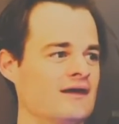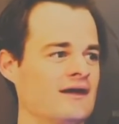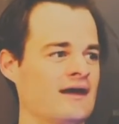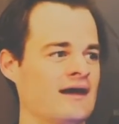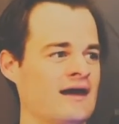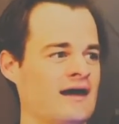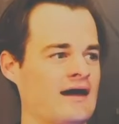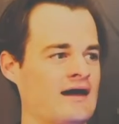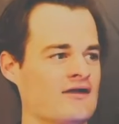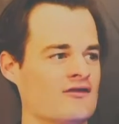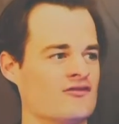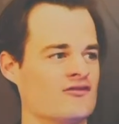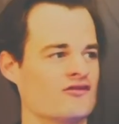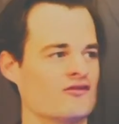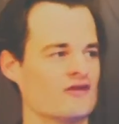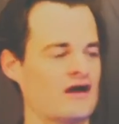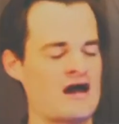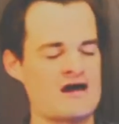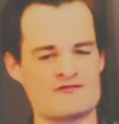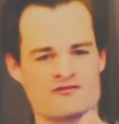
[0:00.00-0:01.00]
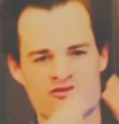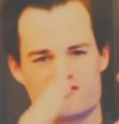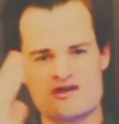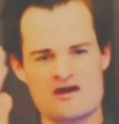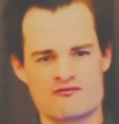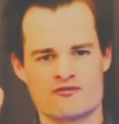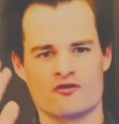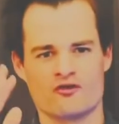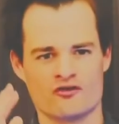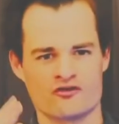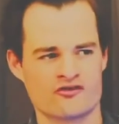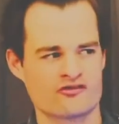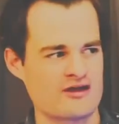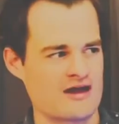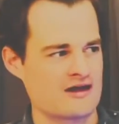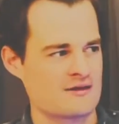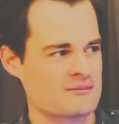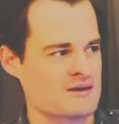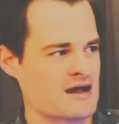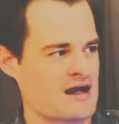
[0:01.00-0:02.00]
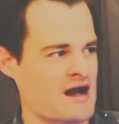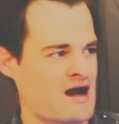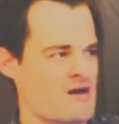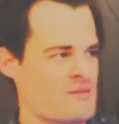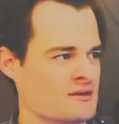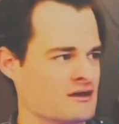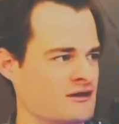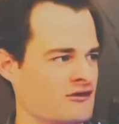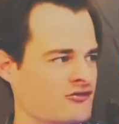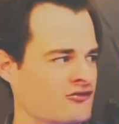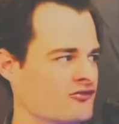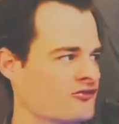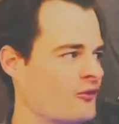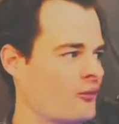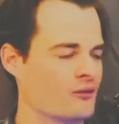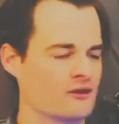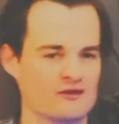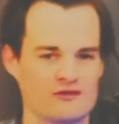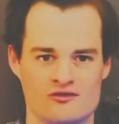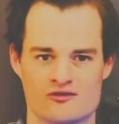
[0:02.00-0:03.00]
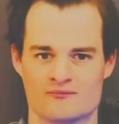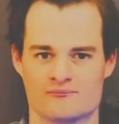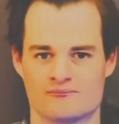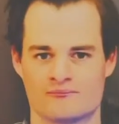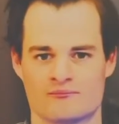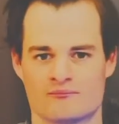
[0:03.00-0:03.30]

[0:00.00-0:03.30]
and I have several stand up comedy stories